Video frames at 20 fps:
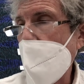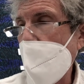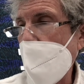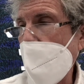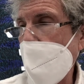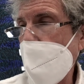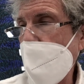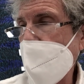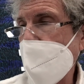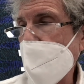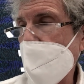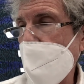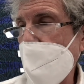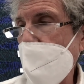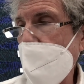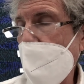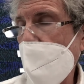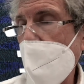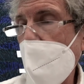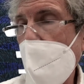basically
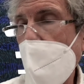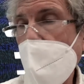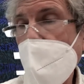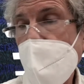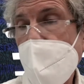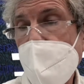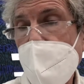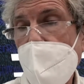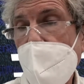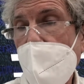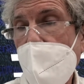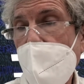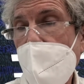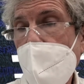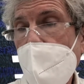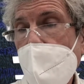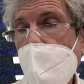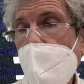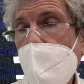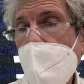was
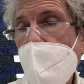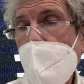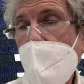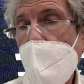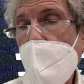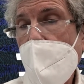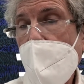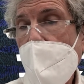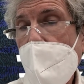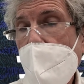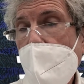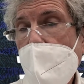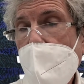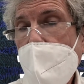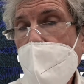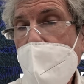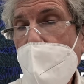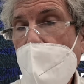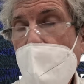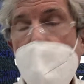
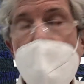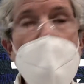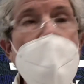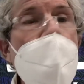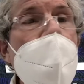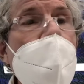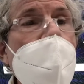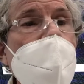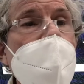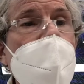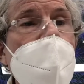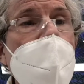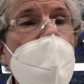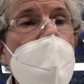they were blocked,